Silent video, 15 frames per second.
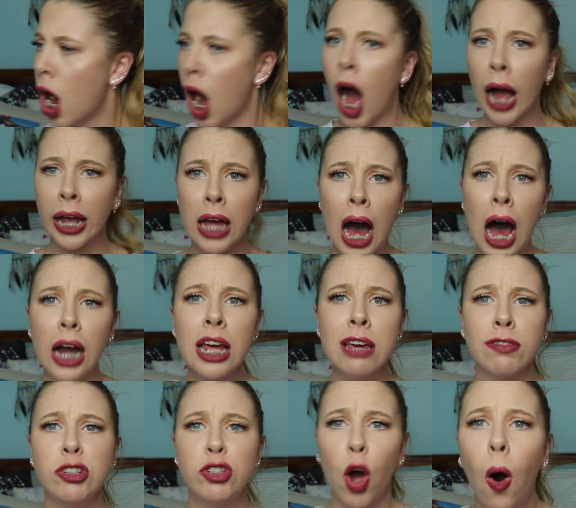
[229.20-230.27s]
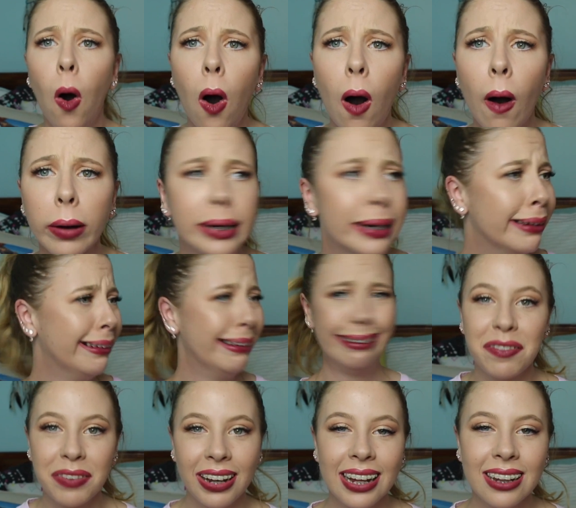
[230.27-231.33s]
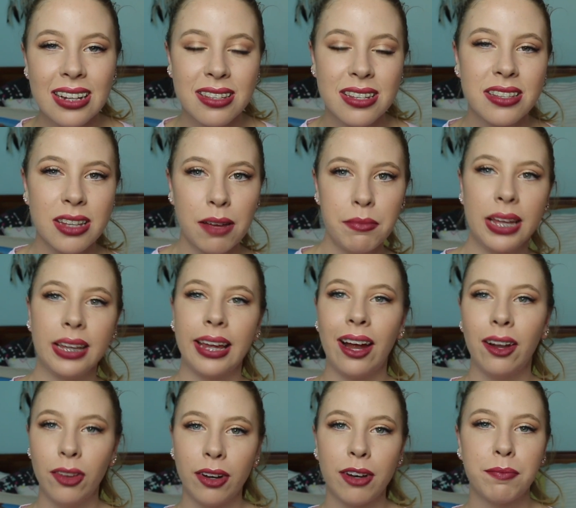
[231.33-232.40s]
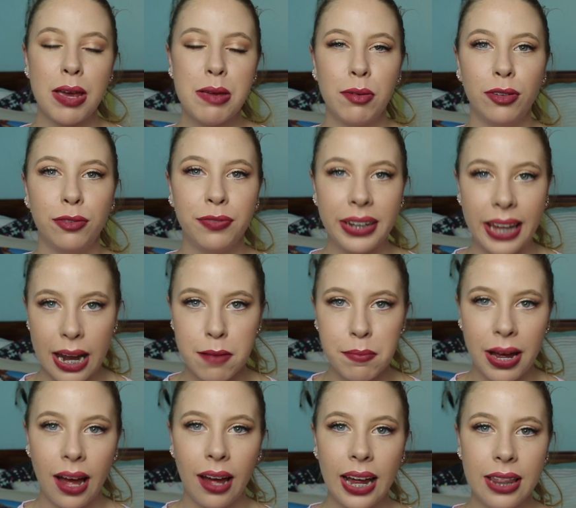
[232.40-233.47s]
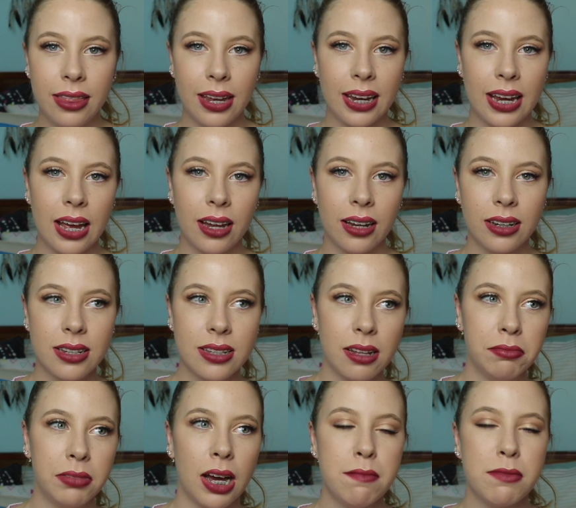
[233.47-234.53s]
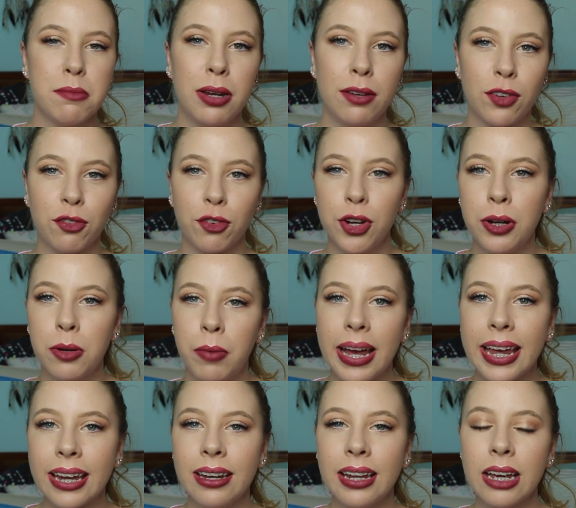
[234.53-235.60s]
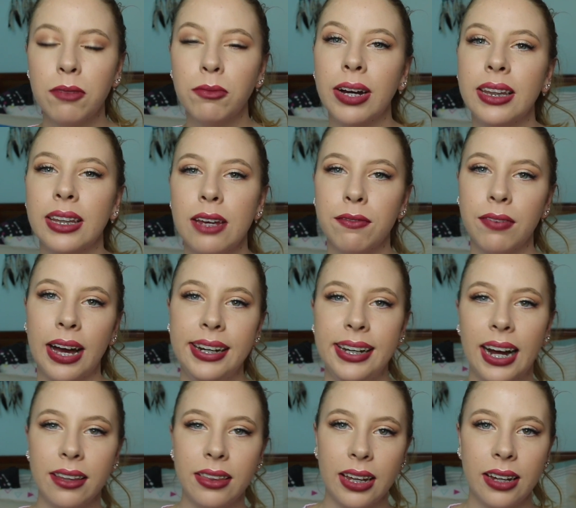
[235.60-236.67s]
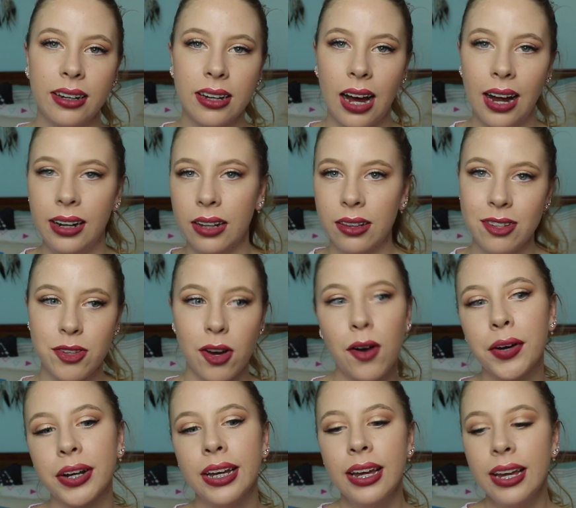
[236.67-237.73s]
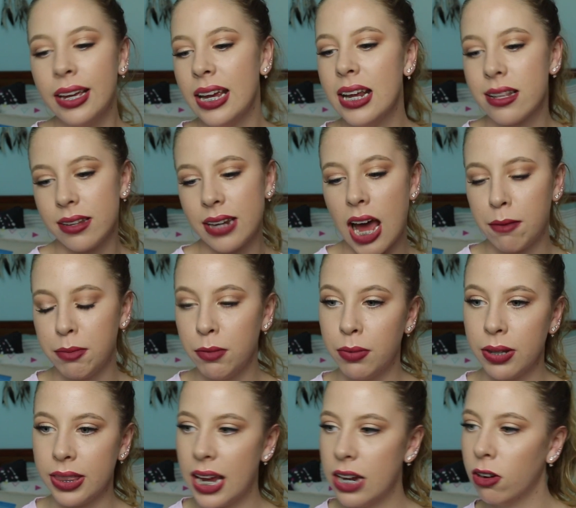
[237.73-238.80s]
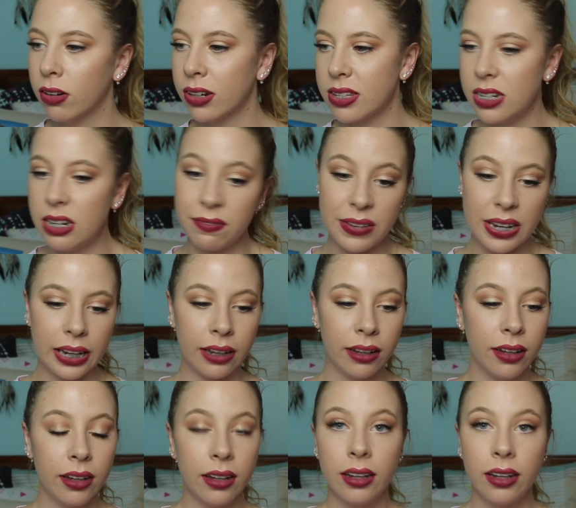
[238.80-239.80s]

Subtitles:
You can't even talk. I feel like this is something that a lot of people forget about, and they get sometimes a bit of a rude awakening when they find out that another dog isn't happy with their dog sniffing